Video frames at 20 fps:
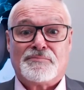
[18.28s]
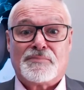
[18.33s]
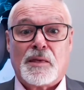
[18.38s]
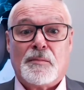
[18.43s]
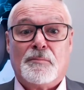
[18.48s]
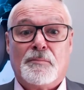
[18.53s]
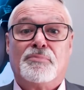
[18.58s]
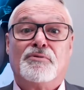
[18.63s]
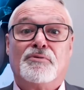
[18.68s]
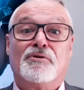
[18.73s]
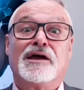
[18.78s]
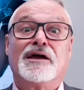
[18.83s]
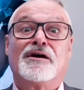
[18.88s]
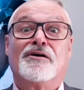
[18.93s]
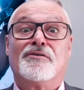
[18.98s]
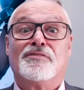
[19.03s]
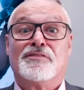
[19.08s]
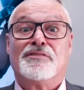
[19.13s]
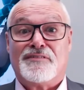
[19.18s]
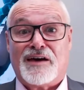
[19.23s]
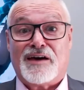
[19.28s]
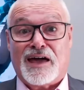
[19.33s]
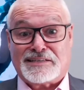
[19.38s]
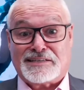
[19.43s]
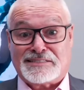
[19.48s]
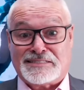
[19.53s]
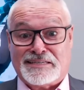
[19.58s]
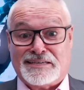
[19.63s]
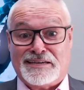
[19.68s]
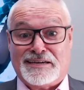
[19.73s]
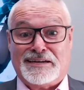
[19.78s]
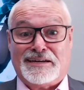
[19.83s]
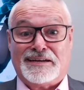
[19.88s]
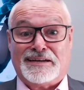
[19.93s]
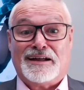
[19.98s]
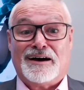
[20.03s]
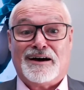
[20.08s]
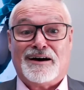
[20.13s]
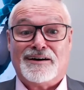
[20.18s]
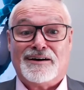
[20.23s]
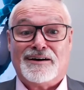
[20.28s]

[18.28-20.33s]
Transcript: Bring on the vaccine, I